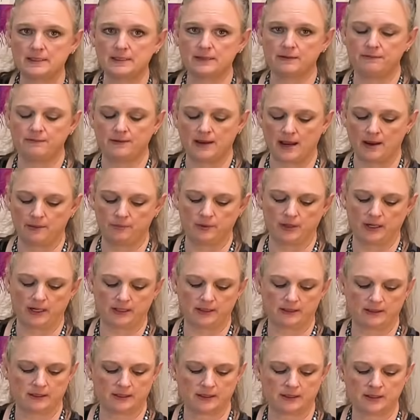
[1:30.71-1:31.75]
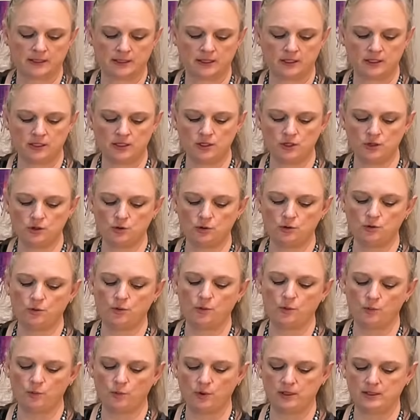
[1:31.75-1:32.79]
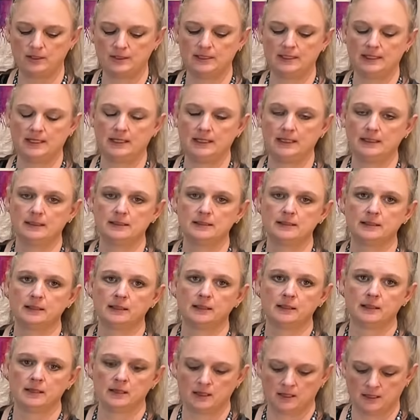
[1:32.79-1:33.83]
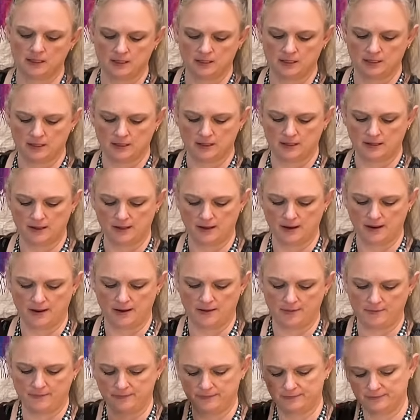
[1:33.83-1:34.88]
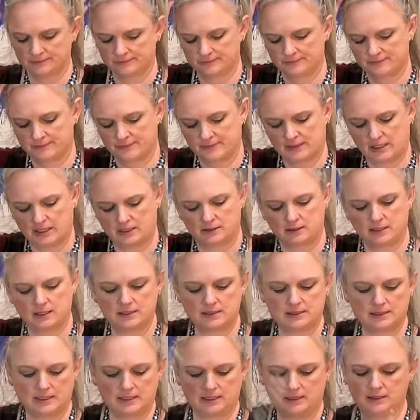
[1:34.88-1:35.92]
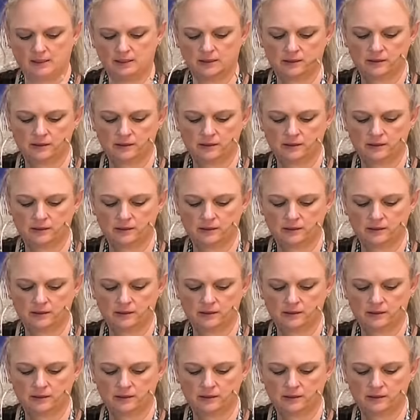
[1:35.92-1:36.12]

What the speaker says: of fabric, you would need, let's see,